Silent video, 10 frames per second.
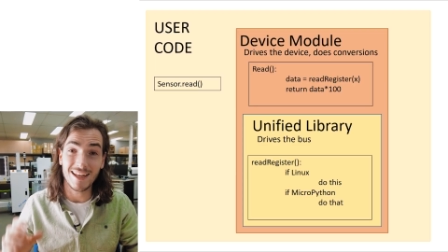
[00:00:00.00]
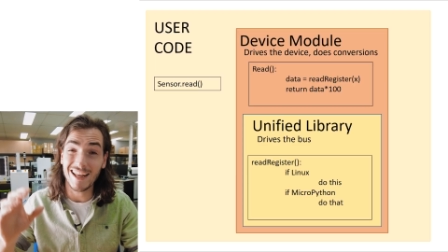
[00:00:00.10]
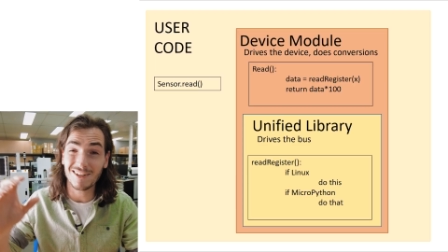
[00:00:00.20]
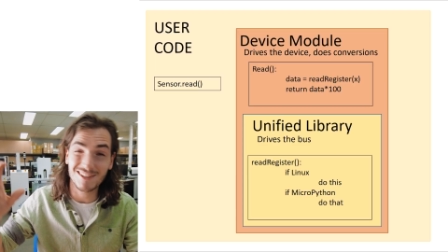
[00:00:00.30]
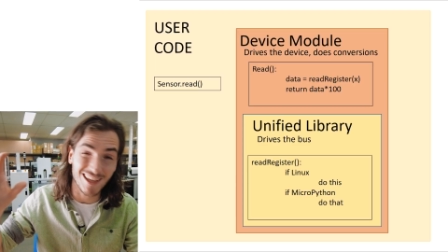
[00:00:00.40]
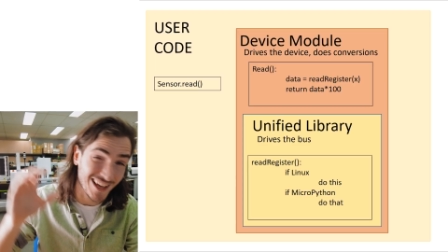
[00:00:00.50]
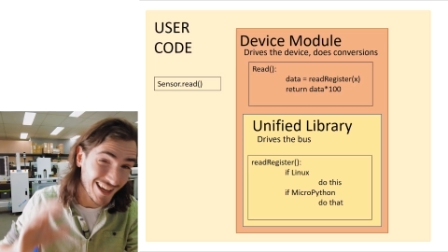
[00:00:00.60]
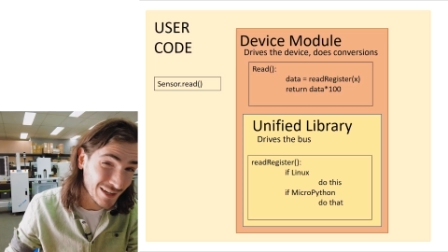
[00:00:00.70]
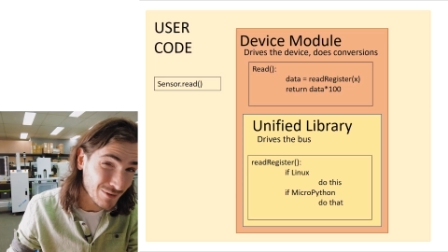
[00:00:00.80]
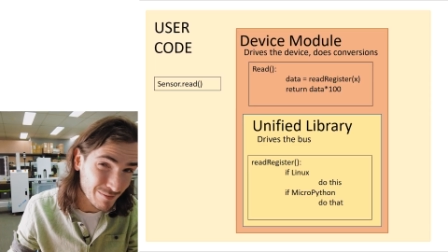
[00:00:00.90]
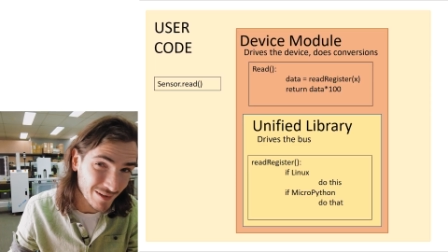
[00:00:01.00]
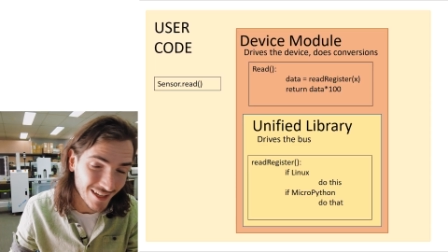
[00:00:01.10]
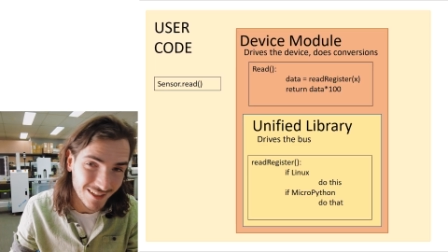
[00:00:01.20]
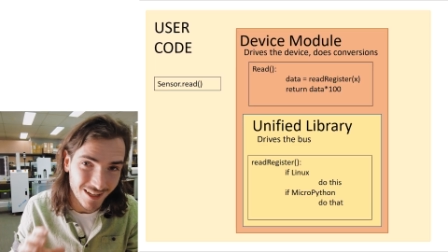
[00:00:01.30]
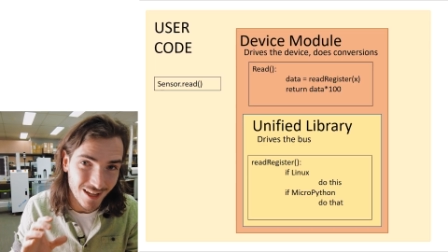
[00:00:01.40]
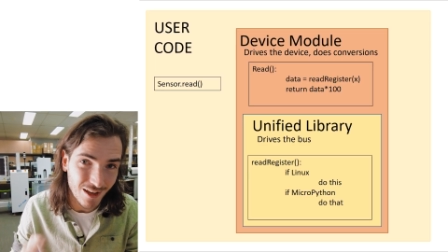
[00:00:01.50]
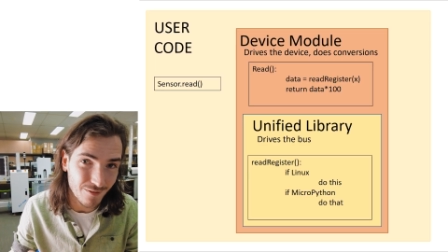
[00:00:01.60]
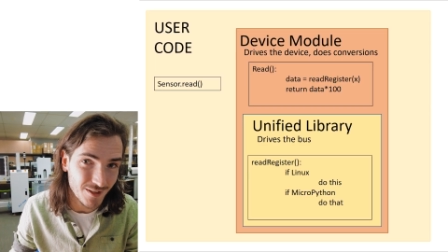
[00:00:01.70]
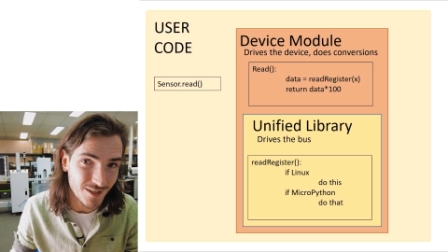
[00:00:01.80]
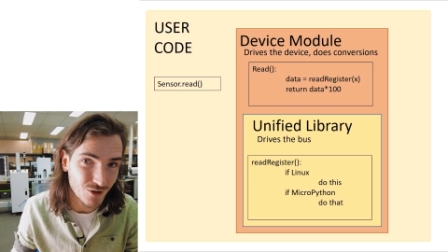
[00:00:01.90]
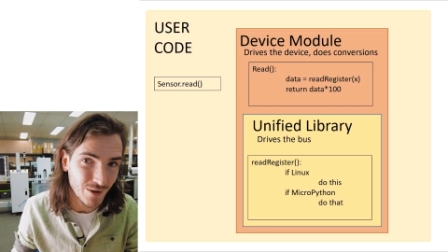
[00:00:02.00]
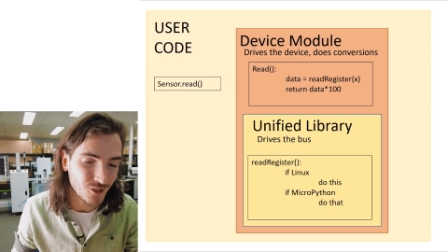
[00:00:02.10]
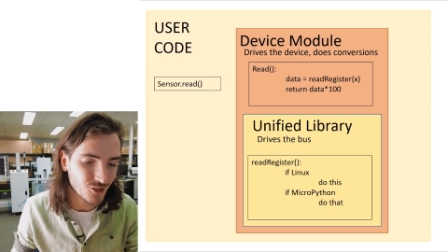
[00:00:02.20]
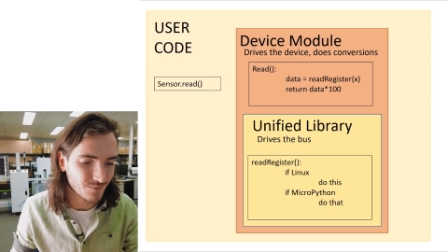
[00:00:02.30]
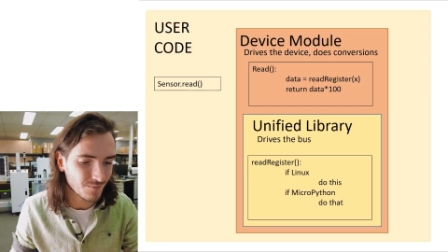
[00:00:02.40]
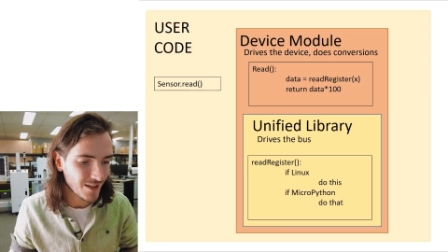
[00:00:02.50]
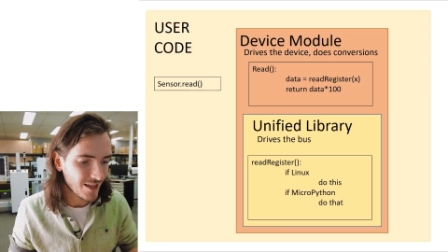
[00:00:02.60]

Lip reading: It handles the hardware part, of the equation.